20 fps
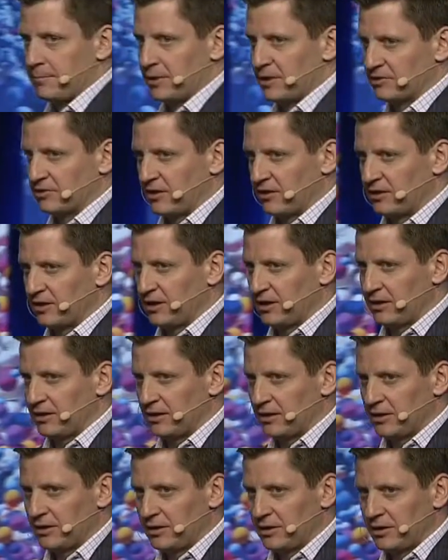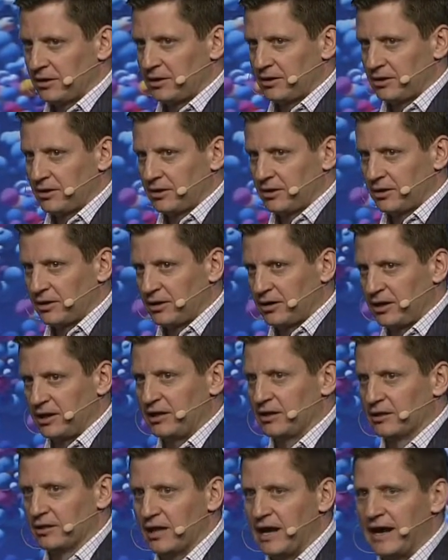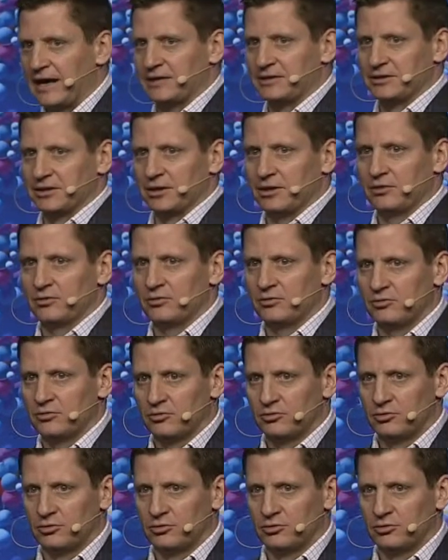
because I think getting locked in